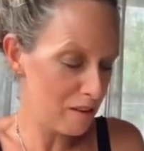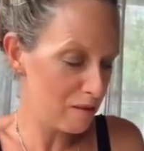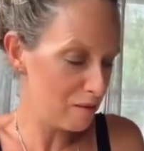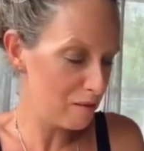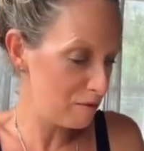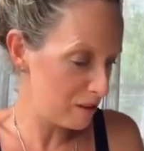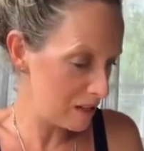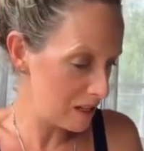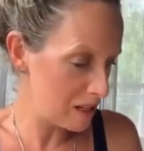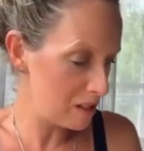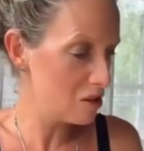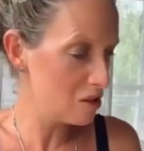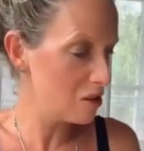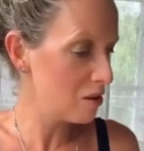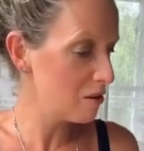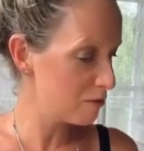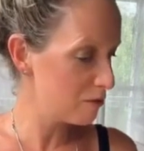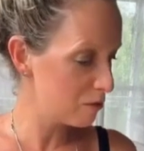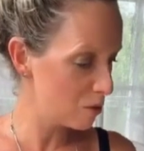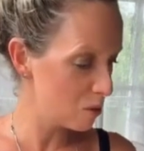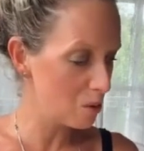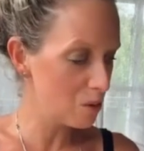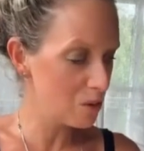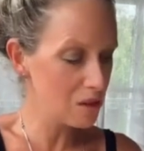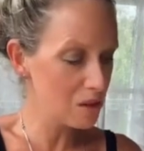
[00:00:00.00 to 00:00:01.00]
I finish
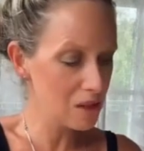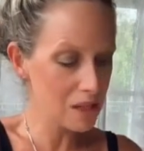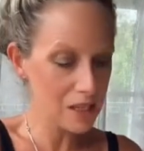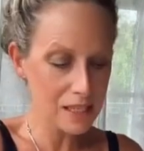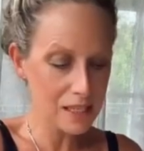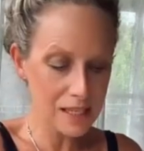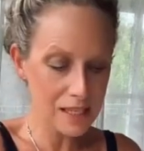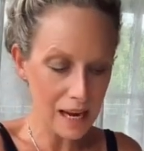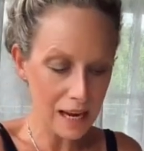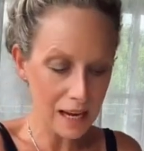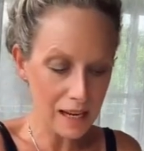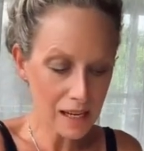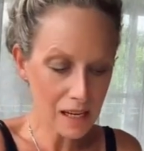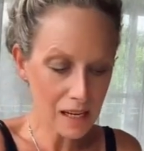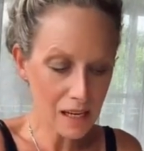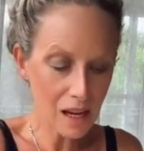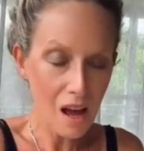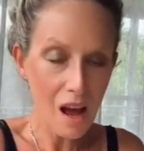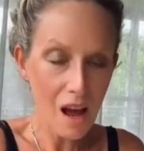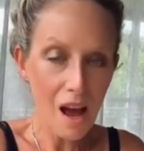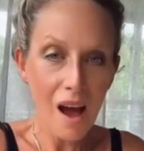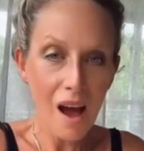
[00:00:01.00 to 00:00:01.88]
for the day.